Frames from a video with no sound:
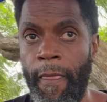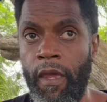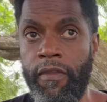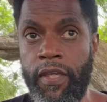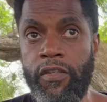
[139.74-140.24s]

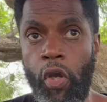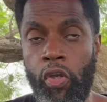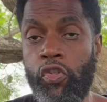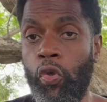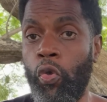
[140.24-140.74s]
These
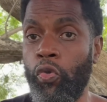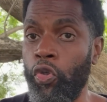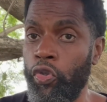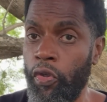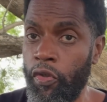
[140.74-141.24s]
also
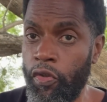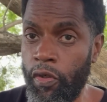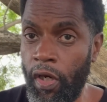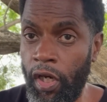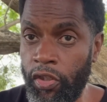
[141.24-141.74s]

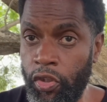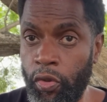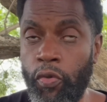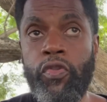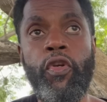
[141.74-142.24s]

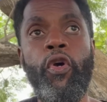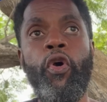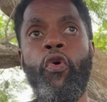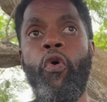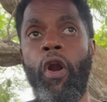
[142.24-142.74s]
Jews
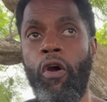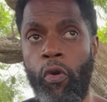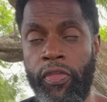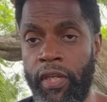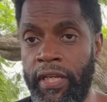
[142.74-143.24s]
who are
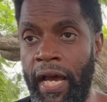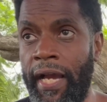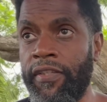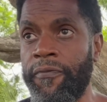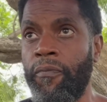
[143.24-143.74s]

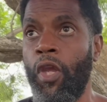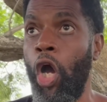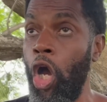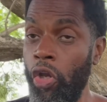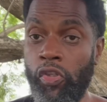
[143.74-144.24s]
Orthodox
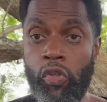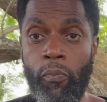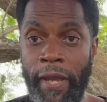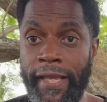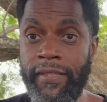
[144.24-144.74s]
also
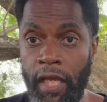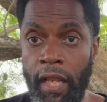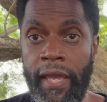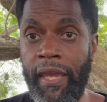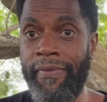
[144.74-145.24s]
makes
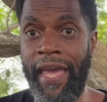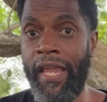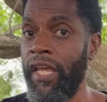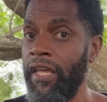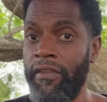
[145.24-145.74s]
claim that
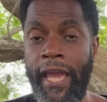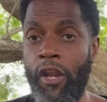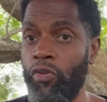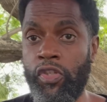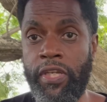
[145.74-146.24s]
they
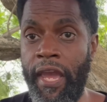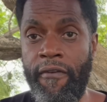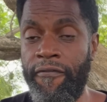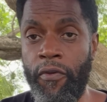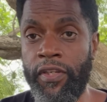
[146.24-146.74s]
don't stand
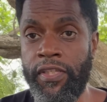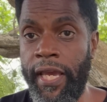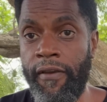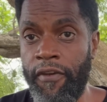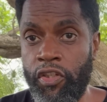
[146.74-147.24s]
for the state
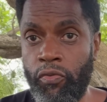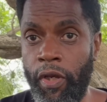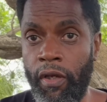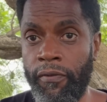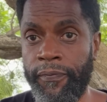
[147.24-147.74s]
of
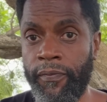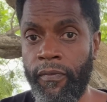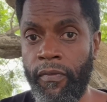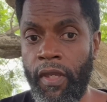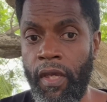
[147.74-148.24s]
Israel.
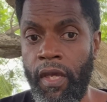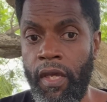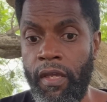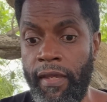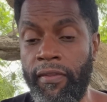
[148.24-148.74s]

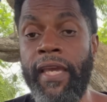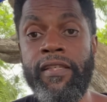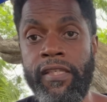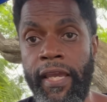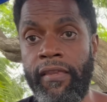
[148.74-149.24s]
That they
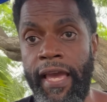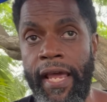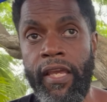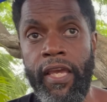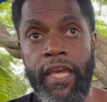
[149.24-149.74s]
say that
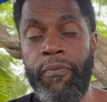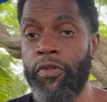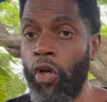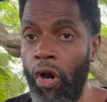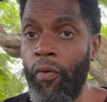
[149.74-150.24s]
it
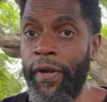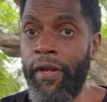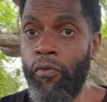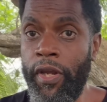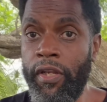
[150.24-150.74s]
was already
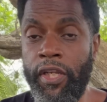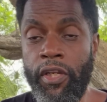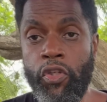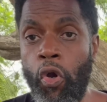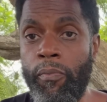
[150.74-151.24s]
written in the
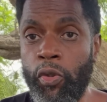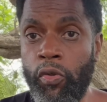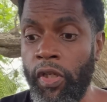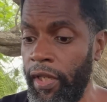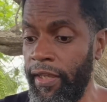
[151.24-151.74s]
Talmud
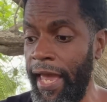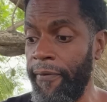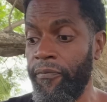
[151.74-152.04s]
that